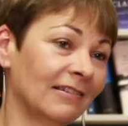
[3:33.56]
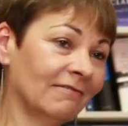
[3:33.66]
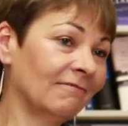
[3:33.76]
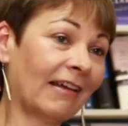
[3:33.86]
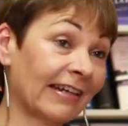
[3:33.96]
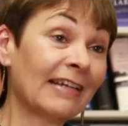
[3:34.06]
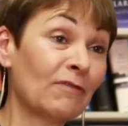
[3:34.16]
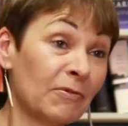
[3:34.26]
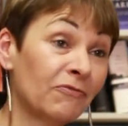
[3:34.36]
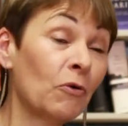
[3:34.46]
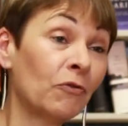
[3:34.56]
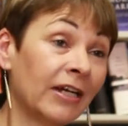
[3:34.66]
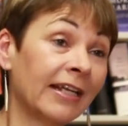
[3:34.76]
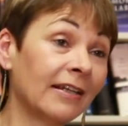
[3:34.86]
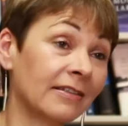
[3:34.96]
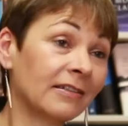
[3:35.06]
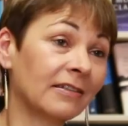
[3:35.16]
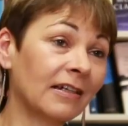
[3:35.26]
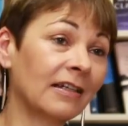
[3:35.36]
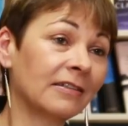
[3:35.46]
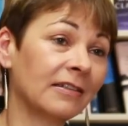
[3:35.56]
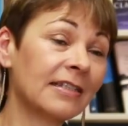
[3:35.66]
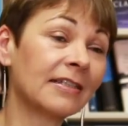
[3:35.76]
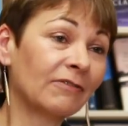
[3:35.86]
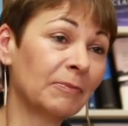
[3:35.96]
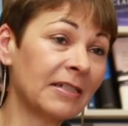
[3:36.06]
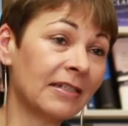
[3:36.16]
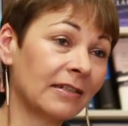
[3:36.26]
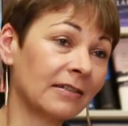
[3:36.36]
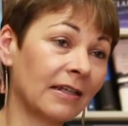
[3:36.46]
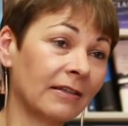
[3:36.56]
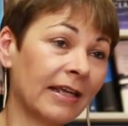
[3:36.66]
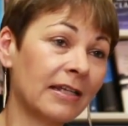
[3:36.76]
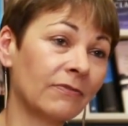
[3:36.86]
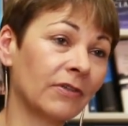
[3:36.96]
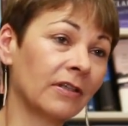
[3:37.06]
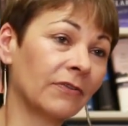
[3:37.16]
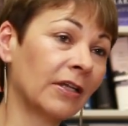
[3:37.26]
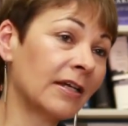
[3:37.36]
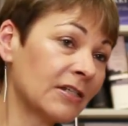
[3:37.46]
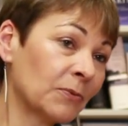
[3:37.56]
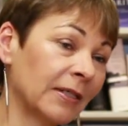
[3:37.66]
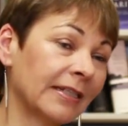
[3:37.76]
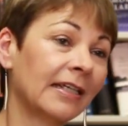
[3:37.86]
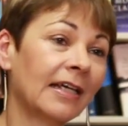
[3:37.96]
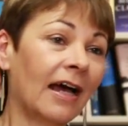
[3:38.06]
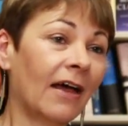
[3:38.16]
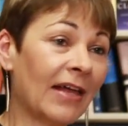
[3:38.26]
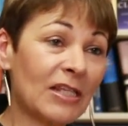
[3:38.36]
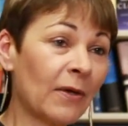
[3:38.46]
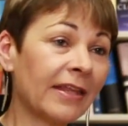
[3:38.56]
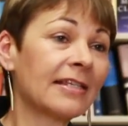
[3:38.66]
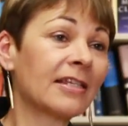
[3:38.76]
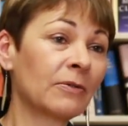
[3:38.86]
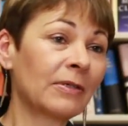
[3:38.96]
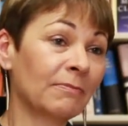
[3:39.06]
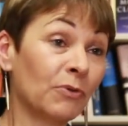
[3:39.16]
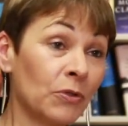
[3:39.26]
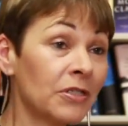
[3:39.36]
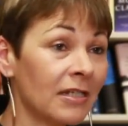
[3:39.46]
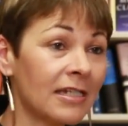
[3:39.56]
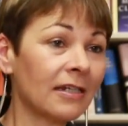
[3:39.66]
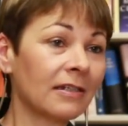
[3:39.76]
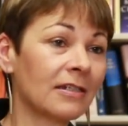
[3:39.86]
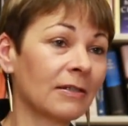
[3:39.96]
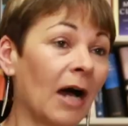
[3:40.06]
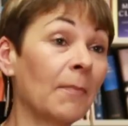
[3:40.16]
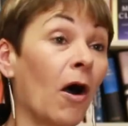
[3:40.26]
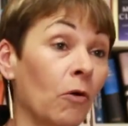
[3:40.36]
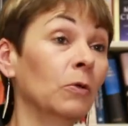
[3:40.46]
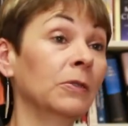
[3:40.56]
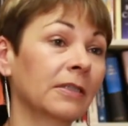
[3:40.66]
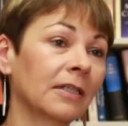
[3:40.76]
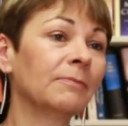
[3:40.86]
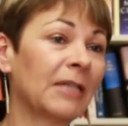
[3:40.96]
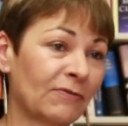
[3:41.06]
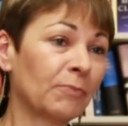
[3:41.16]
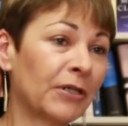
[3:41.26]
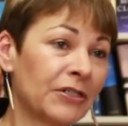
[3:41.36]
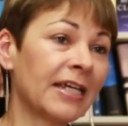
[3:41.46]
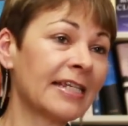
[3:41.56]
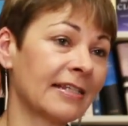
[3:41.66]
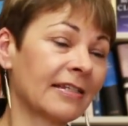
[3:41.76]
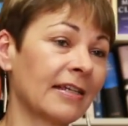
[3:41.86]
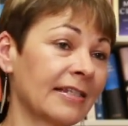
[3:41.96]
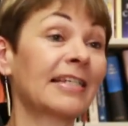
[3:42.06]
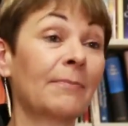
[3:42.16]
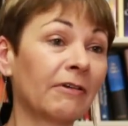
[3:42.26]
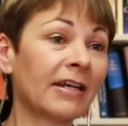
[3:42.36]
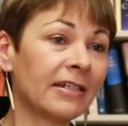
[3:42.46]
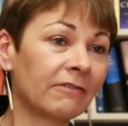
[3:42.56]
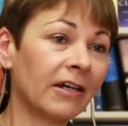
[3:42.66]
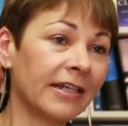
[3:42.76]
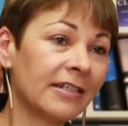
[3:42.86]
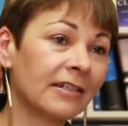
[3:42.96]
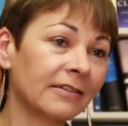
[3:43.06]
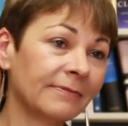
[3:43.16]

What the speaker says: like never before, really, under this government and the end of the last one. And that's why I think it's so important to uphold peaceful protest as a democratic right.